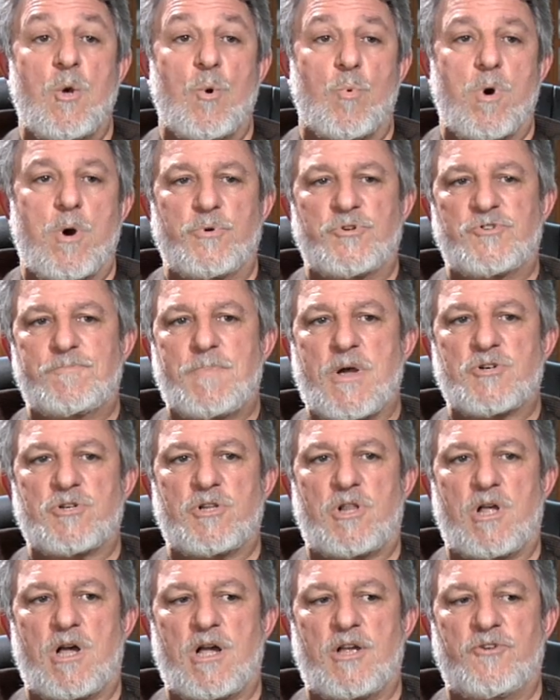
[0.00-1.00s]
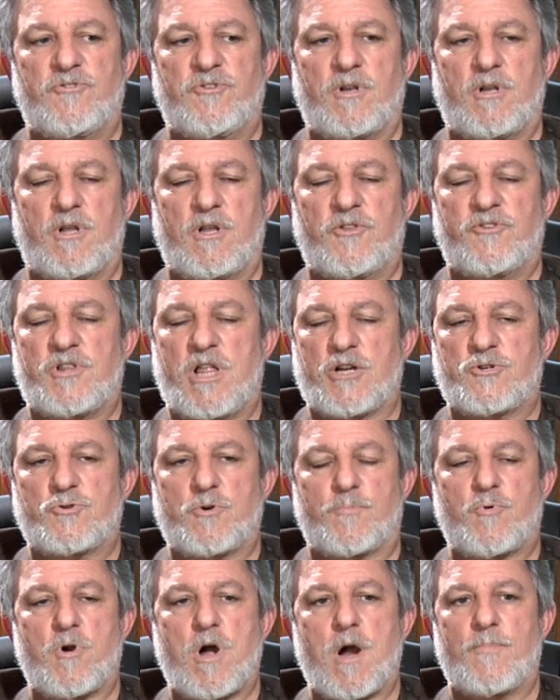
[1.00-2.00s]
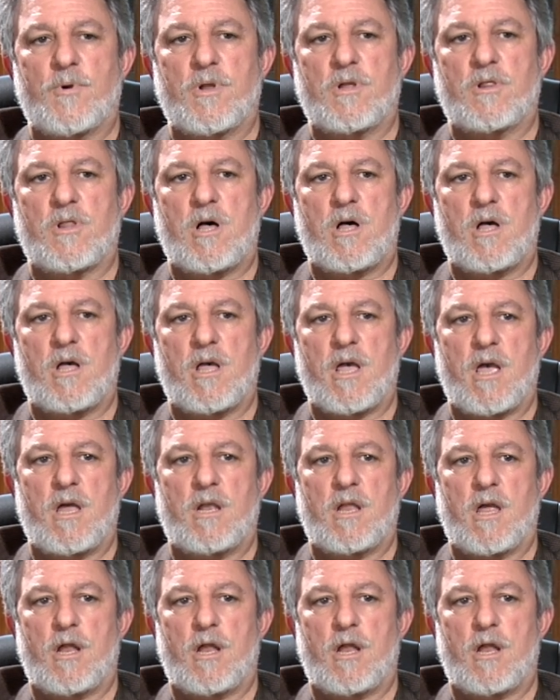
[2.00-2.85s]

where we specialize in intellectual property law and